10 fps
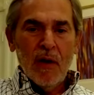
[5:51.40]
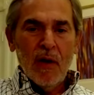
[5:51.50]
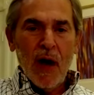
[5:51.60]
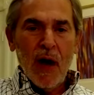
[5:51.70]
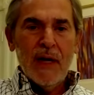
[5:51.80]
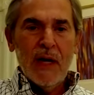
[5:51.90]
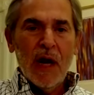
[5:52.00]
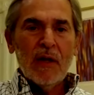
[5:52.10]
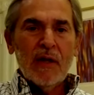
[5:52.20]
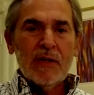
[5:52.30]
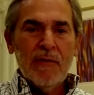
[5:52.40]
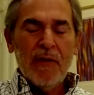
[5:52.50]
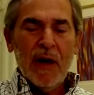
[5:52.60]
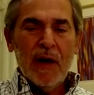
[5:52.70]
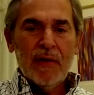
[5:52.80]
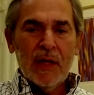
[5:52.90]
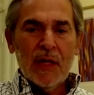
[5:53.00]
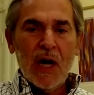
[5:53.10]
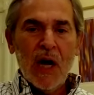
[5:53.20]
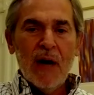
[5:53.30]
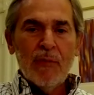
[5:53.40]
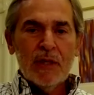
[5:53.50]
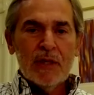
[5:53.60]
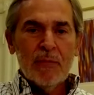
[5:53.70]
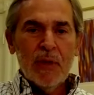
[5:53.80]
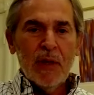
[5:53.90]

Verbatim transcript: ideology founded in communism.